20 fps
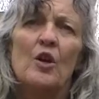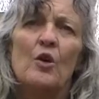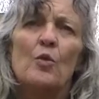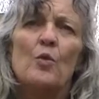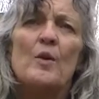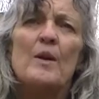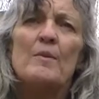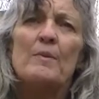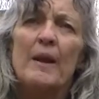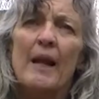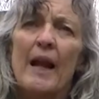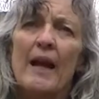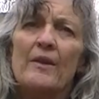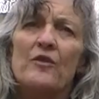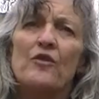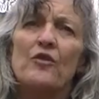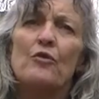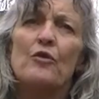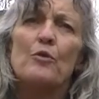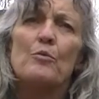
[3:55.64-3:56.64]
We plan
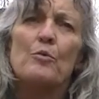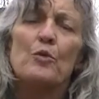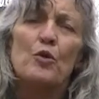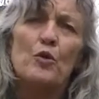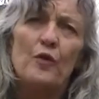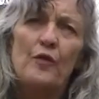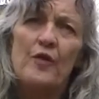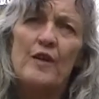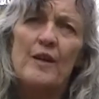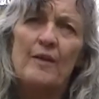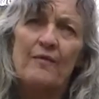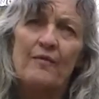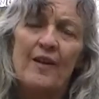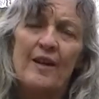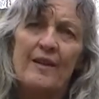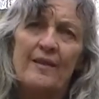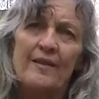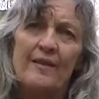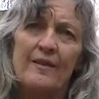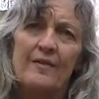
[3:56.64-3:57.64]
to remove the
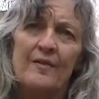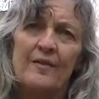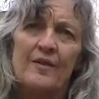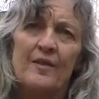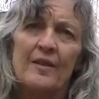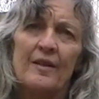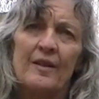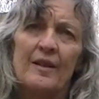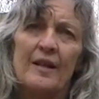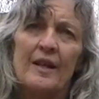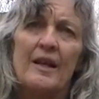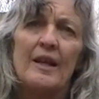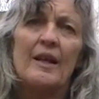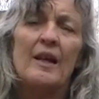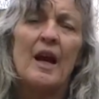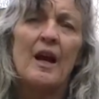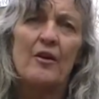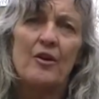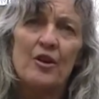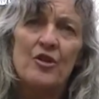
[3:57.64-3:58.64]
invasives,
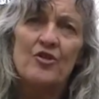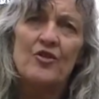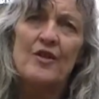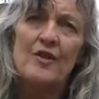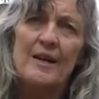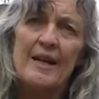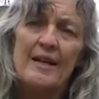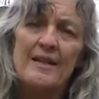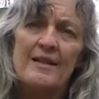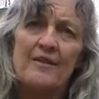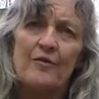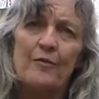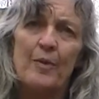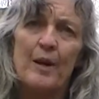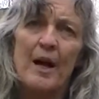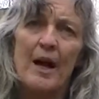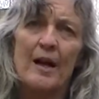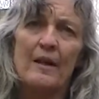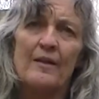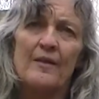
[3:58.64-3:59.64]
encourage the native
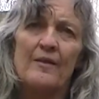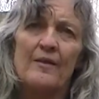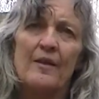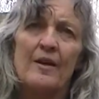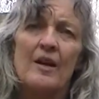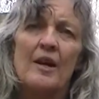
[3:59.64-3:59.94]
plants,